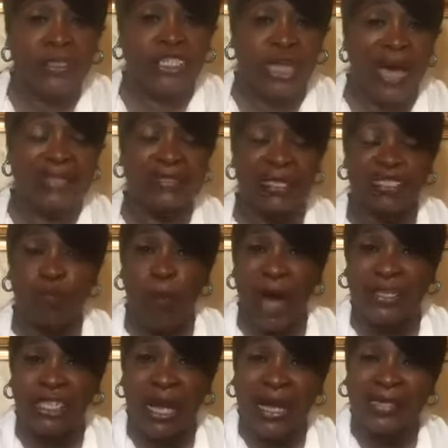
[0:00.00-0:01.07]
just as
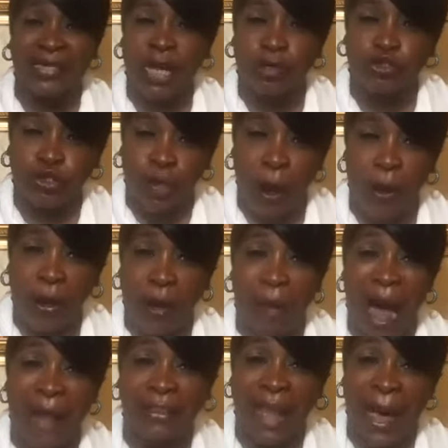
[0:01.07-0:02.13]
much he's concerned
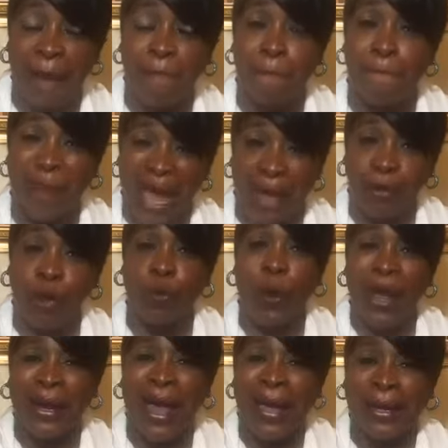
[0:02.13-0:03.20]
about that baby
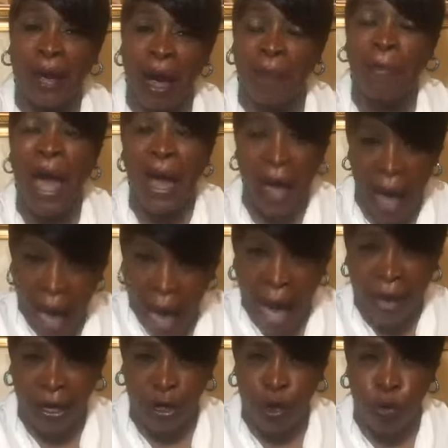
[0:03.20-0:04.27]
when they come
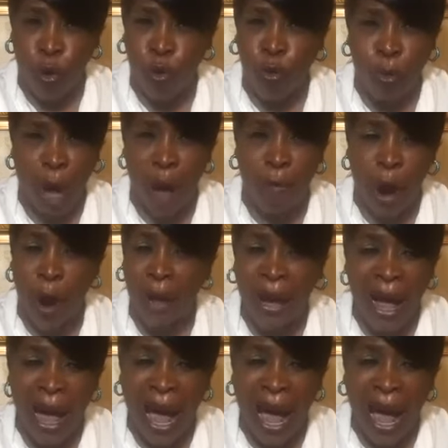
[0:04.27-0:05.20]
out of the womb. Come on.